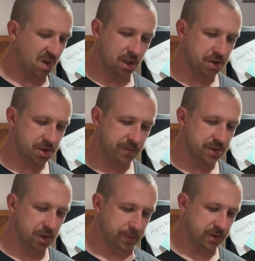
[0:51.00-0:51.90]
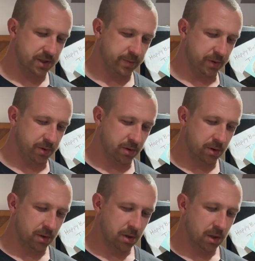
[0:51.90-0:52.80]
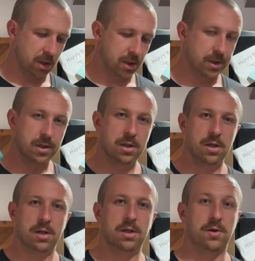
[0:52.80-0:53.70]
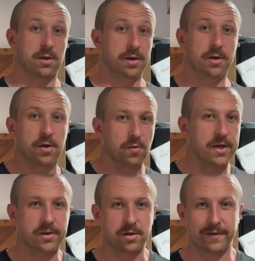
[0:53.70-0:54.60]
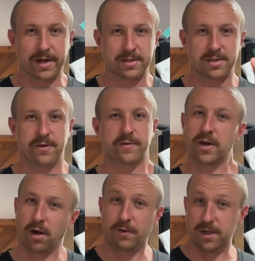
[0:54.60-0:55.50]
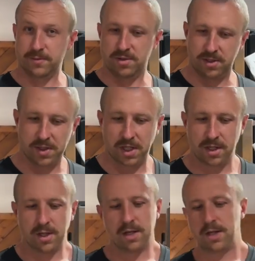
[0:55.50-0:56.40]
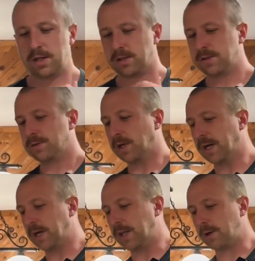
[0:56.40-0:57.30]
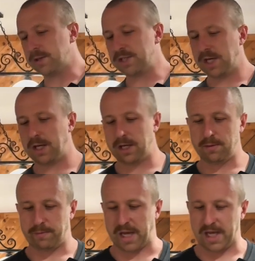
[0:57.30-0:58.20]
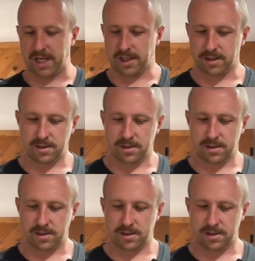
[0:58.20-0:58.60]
Should be super simple. You can literally read the directions off of here. I'll read them to you. Large skillet, bang.